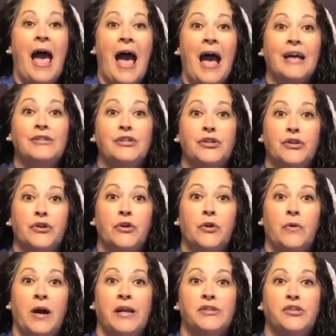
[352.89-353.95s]
ask your
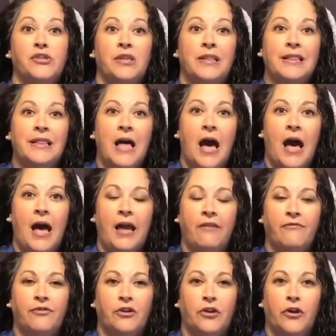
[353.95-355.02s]
question
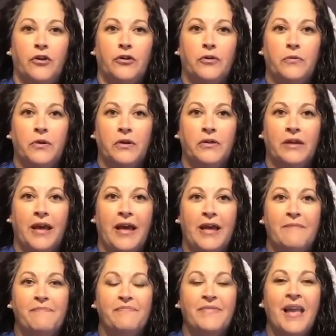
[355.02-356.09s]
live to Colonel
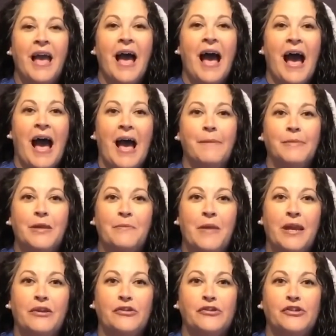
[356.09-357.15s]
Wilcutt. I'm
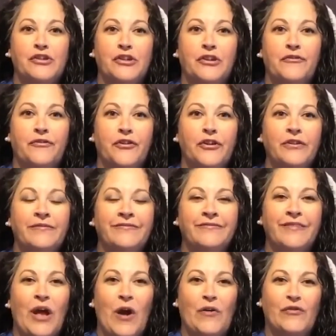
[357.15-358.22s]
Commander Jennifer,
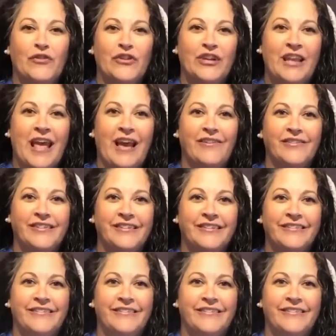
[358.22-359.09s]
over and out.